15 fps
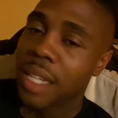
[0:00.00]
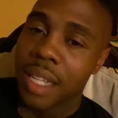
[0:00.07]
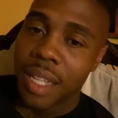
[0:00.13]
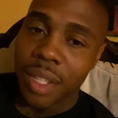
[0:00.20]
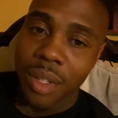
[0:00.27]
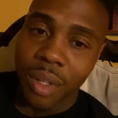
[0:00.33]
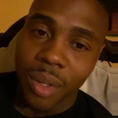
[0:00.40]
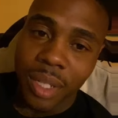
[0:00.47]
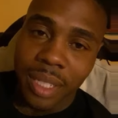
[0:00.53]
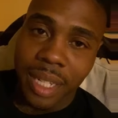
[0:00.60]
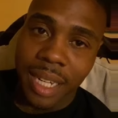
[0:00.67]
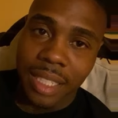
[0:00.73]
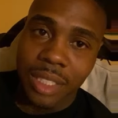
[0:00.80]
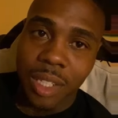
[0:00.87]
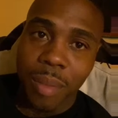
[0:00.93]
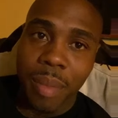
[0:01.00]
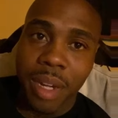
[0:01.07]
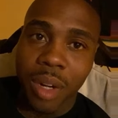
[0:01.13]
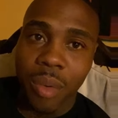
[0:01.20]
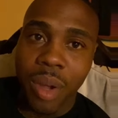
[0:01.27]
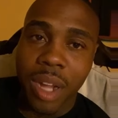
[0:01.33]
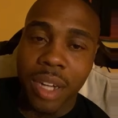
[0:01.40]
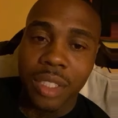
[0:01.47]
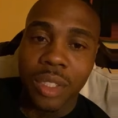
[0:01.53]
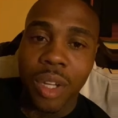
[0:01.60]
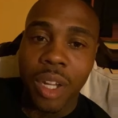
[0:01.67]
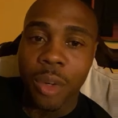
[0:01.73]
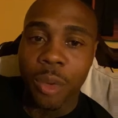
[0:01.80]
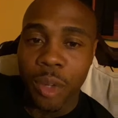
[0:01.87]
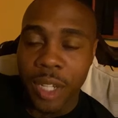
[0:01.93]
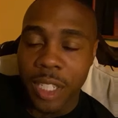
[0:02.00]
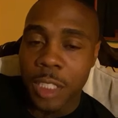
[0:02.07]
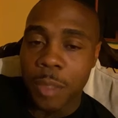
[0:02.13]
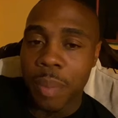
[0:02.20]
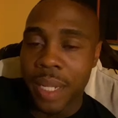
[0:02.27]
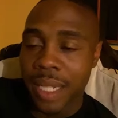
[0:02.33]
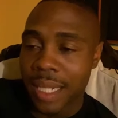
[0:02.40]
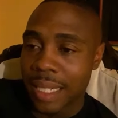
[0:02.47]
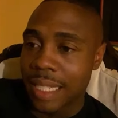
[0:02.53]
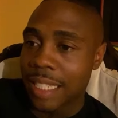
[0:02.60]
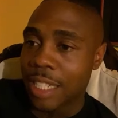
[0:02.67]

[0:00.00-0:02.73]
And then I turned back around and started really spending